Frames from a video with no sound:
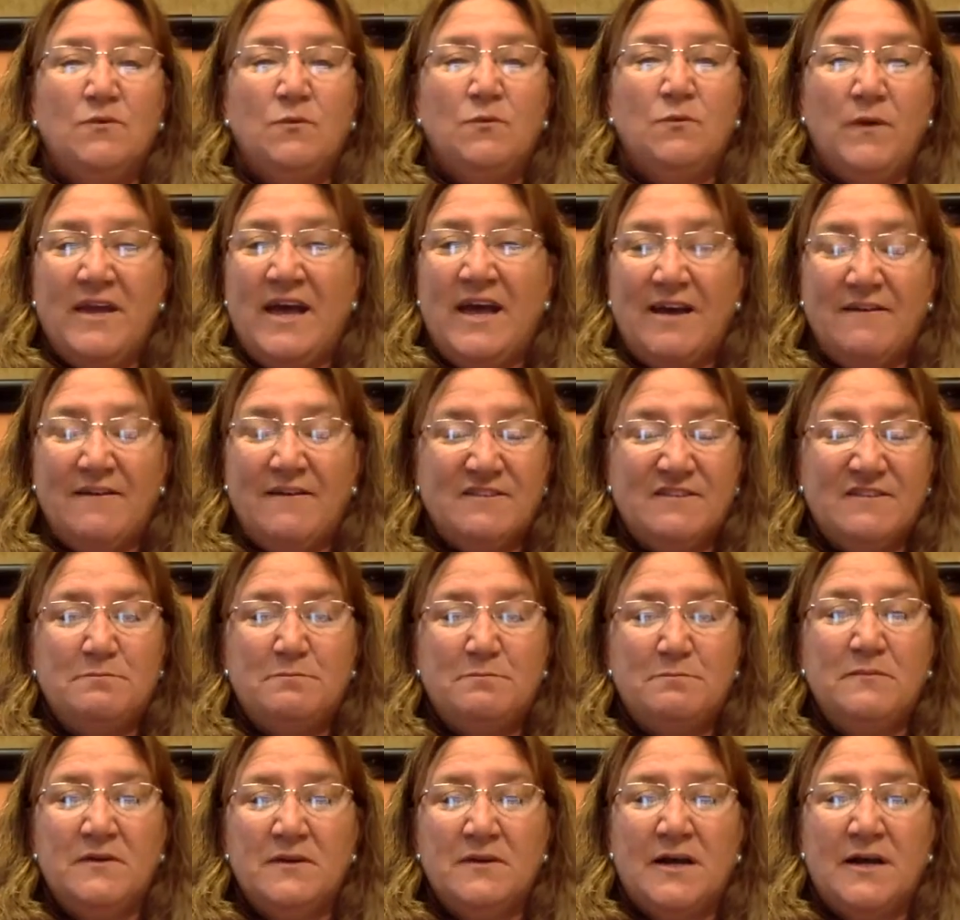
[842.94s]
We have
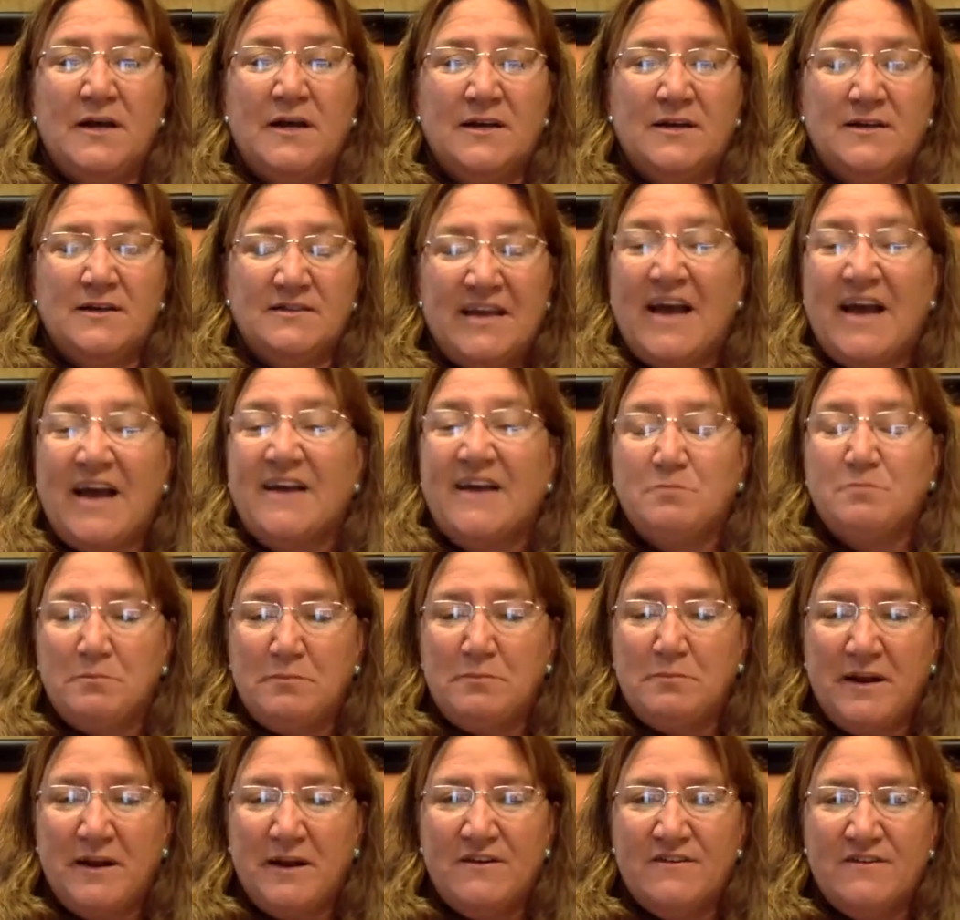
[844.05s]
tax
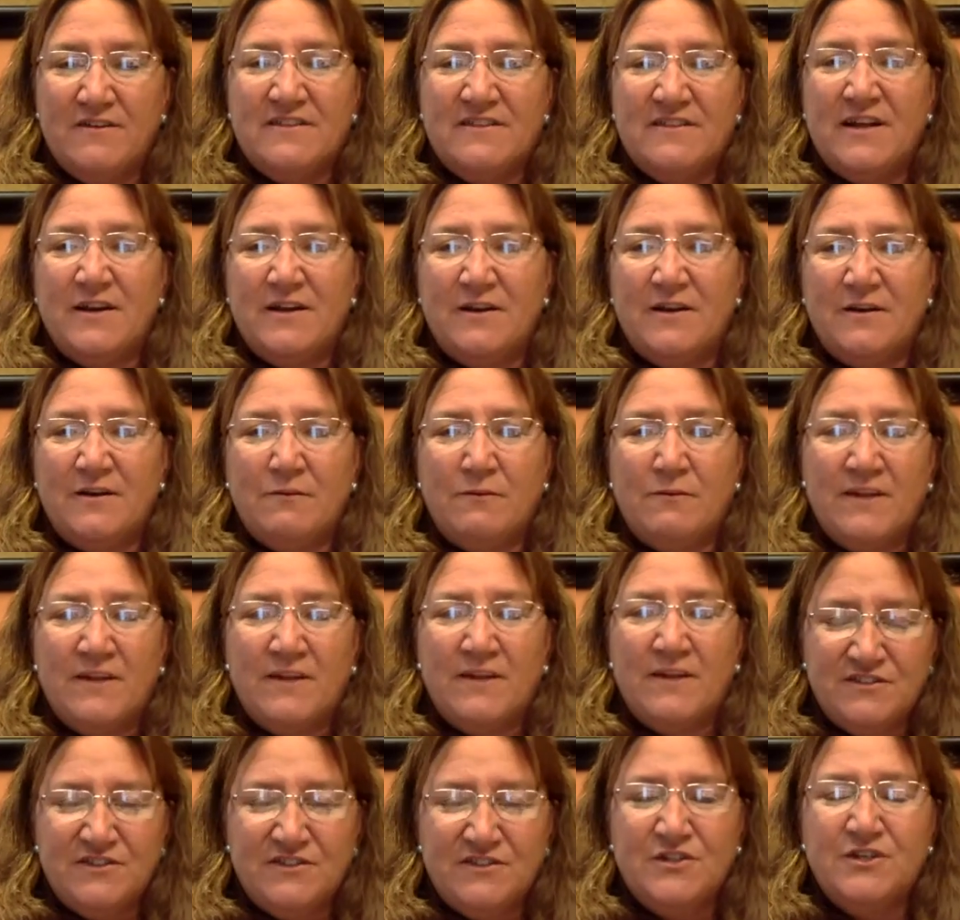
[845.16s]
preparers that are
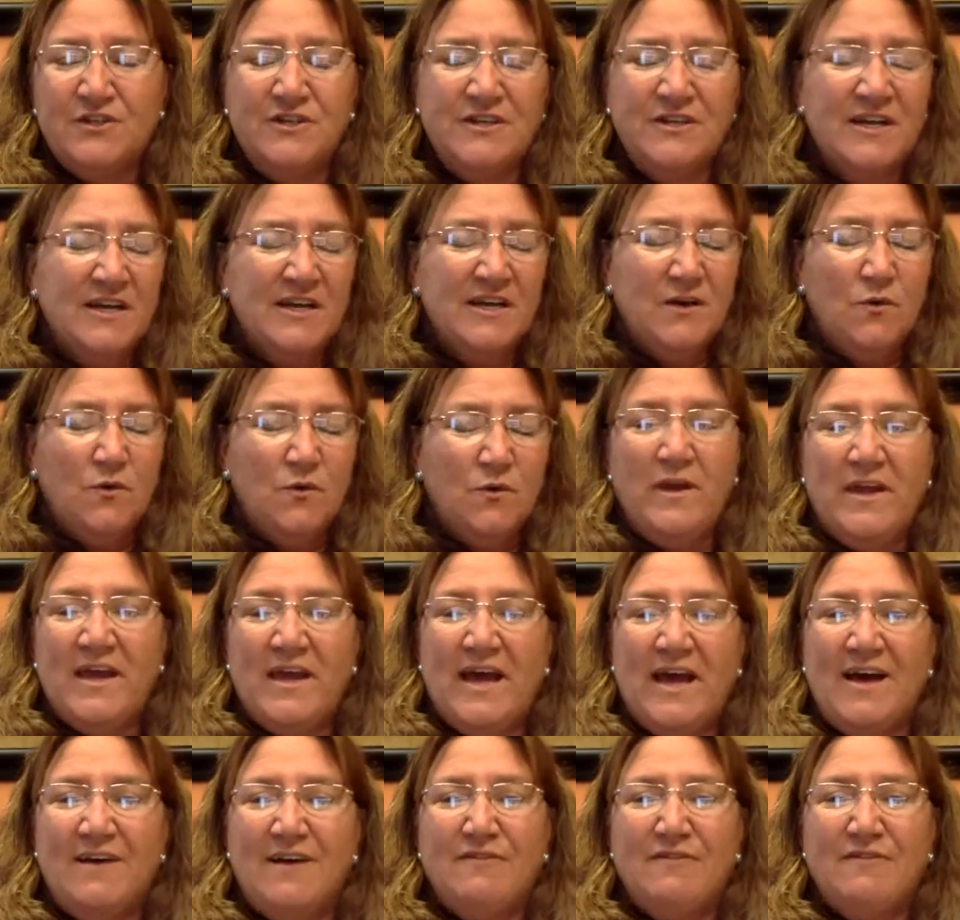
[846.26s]
registered. We
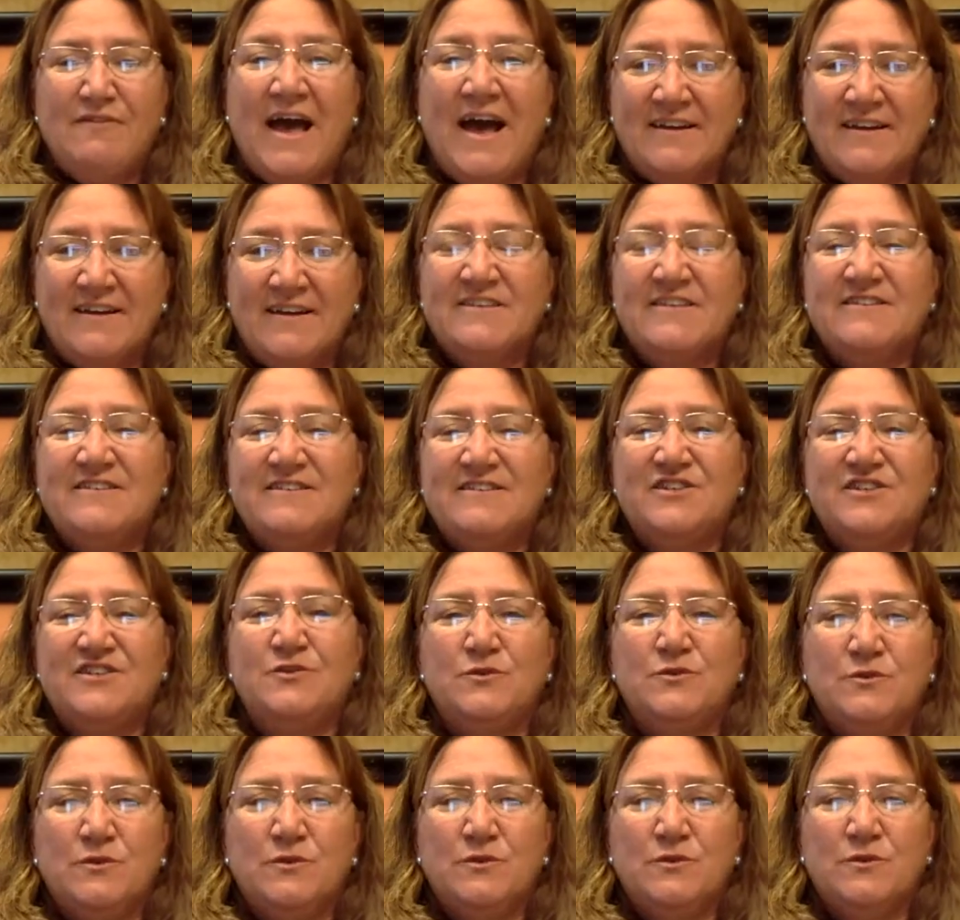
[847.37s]
have access
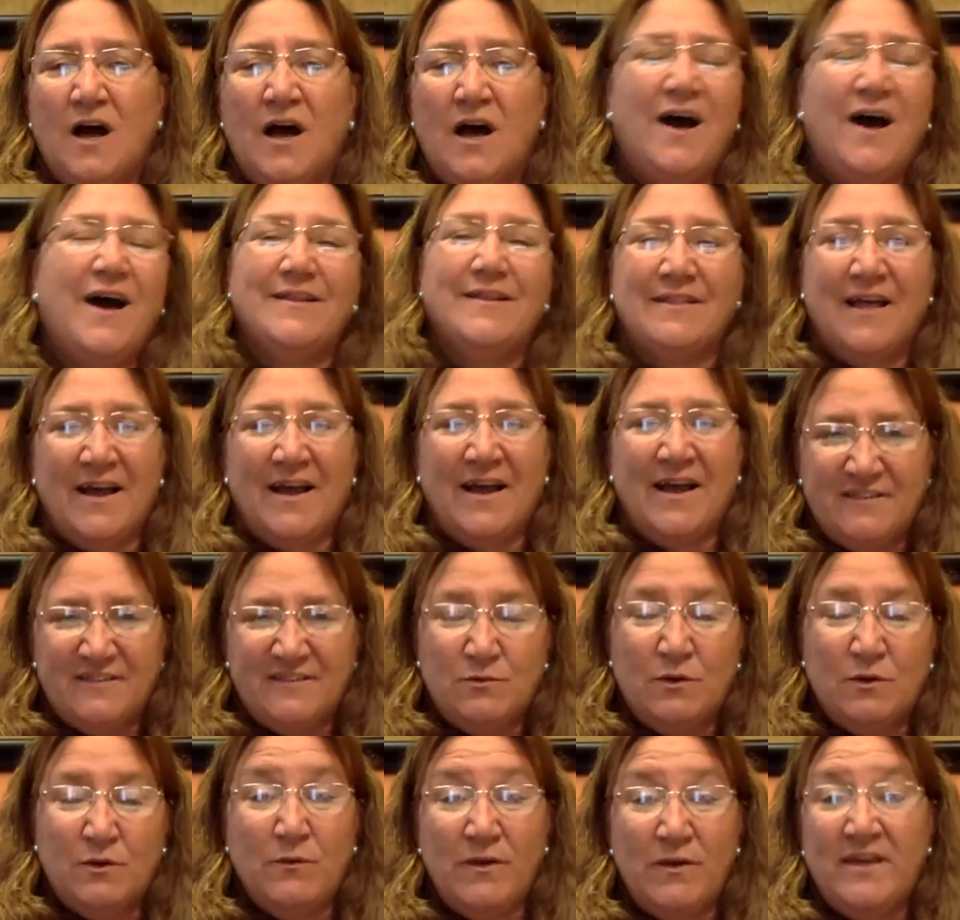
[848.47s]
to hotlines
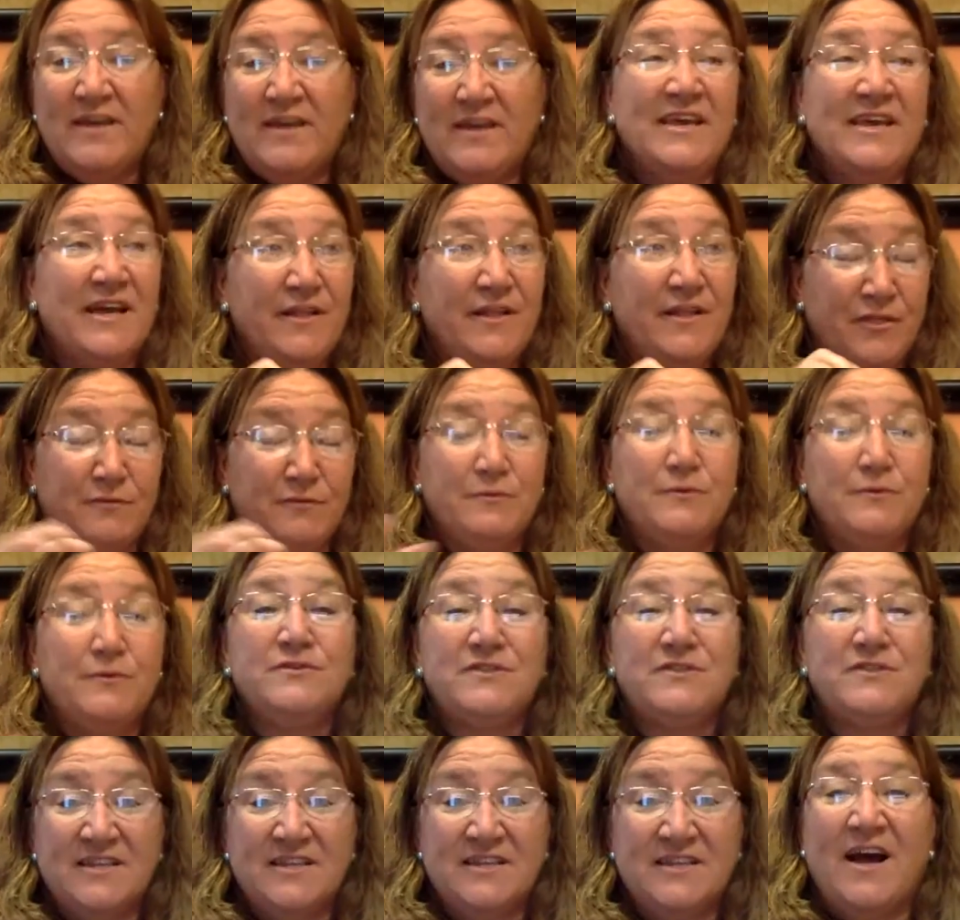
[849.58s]
where we can get through
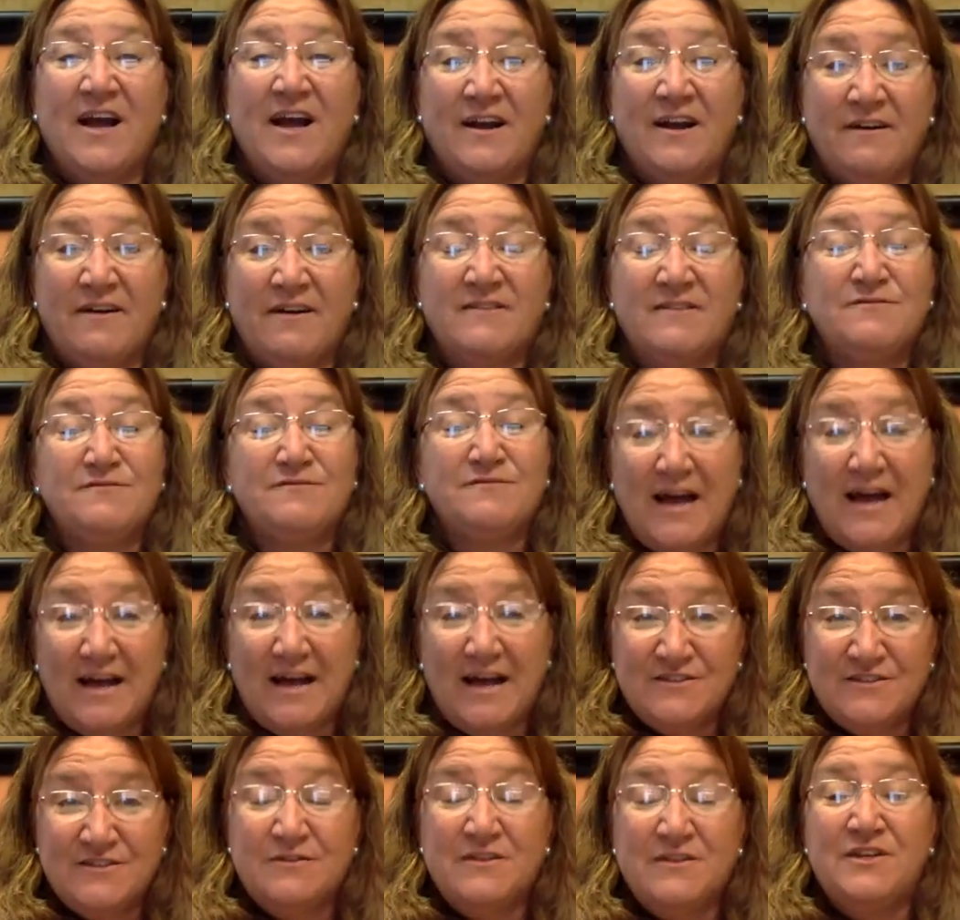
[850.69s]
to the IRS
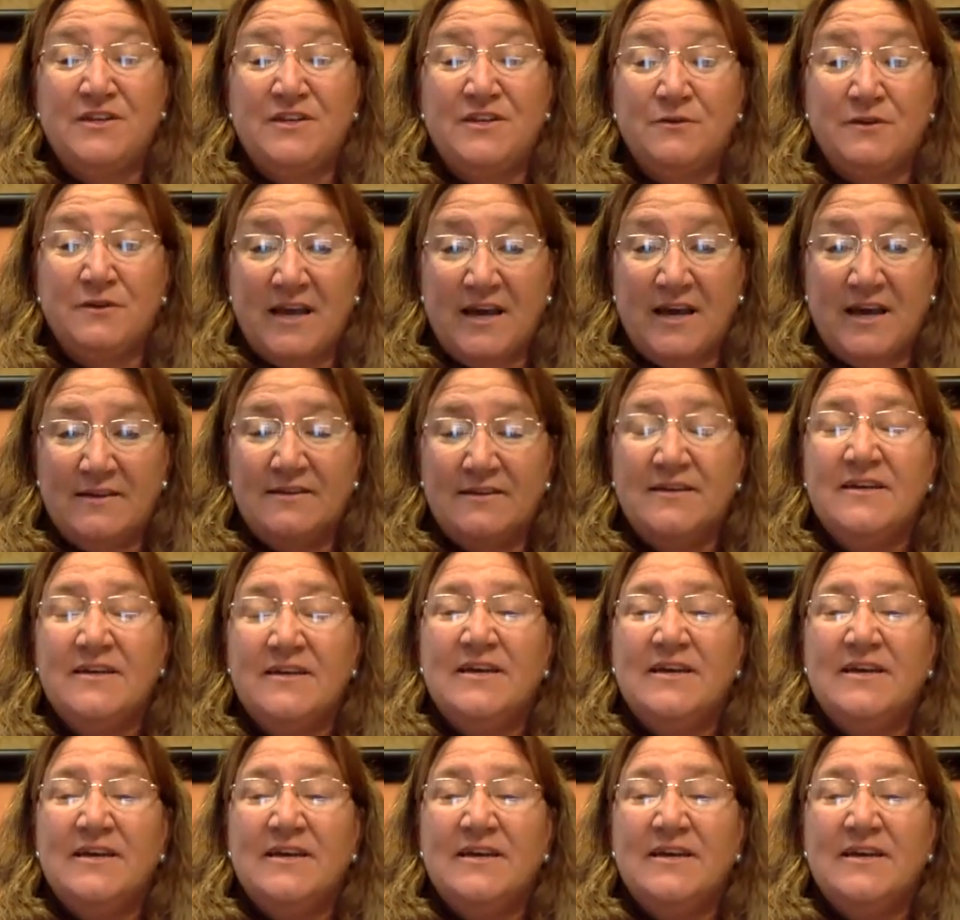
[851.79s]
faster than you can.